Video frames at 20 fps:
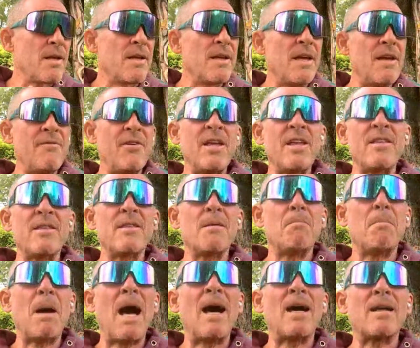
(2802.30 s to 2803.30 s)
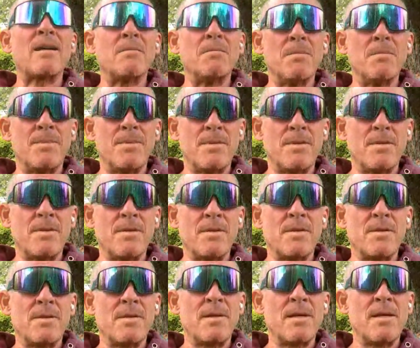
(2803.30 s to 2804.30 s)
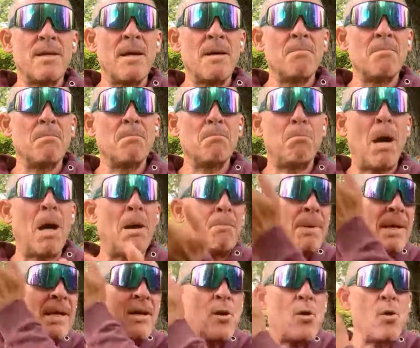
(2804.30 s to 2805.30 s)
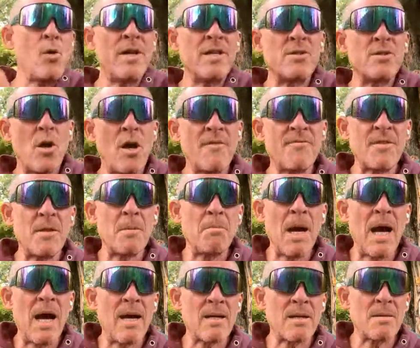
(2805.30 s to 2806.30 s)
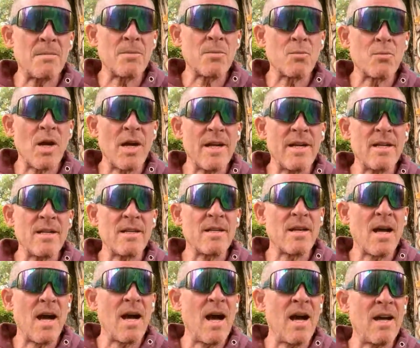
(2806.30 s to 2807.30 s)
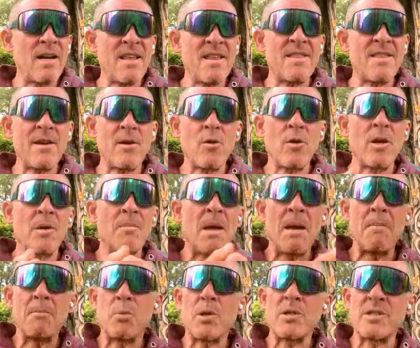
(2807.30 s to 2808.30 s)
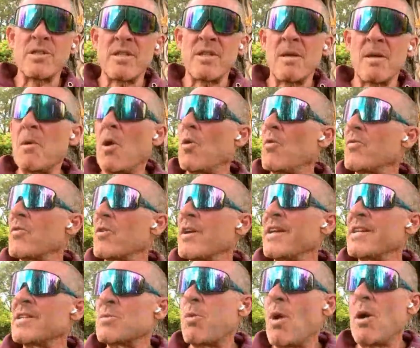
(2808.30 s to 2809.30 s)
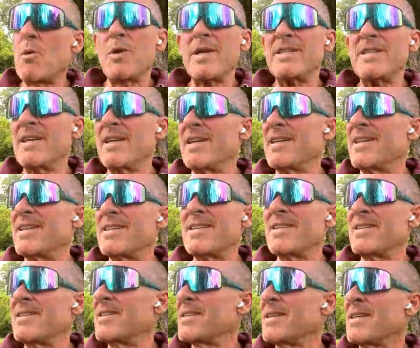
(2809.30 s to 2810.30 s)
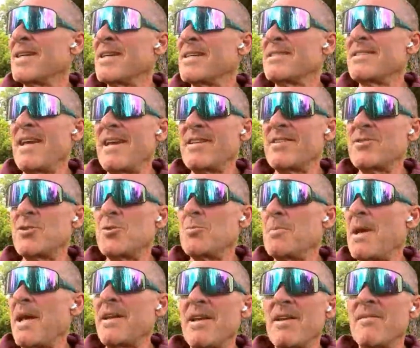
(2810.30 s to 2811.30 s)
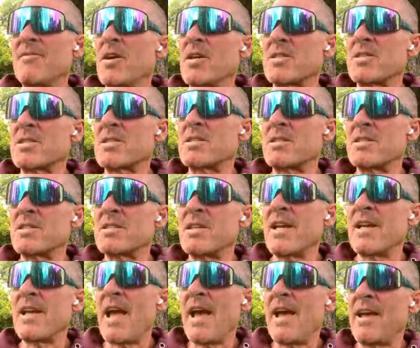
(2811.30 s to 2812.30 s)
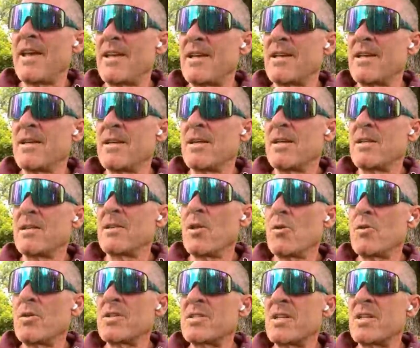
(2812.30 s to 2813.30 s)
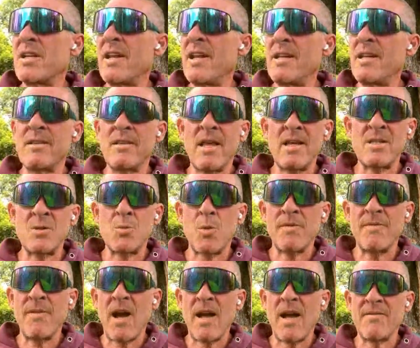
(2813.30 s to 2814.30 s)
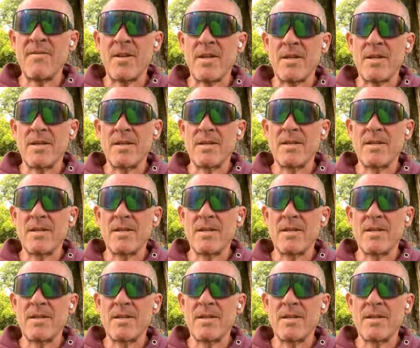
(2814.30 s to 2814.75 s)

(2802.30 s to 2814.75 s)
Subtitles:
giving the bottom and pumping coins off the bottom, right, on Ethereum and bridging them over. It's what we did. It didn't take too many of us to say, hey, Lotus and Eden, let's revive it.